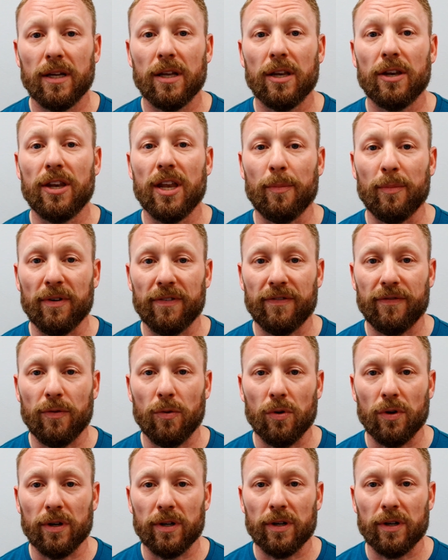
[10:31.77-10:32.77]
Number
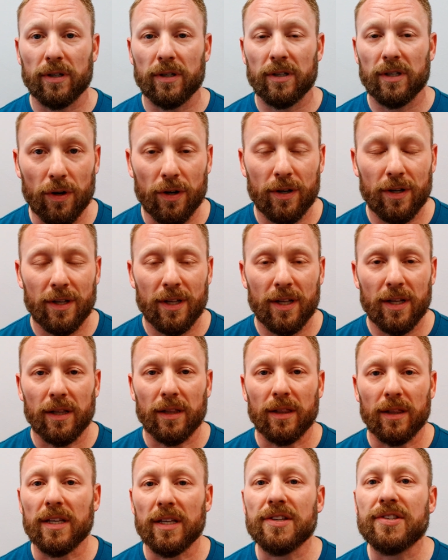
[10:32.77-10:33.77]
four,
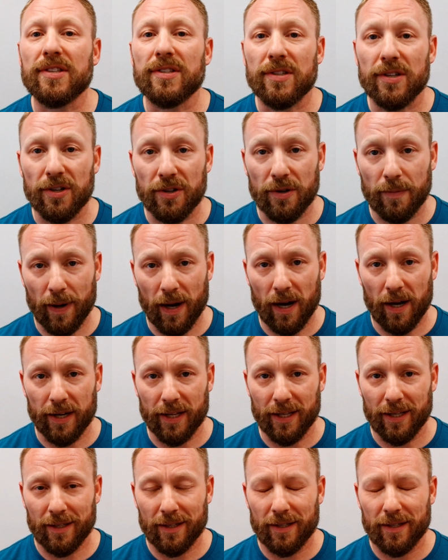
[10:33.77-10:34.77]
listen to your body.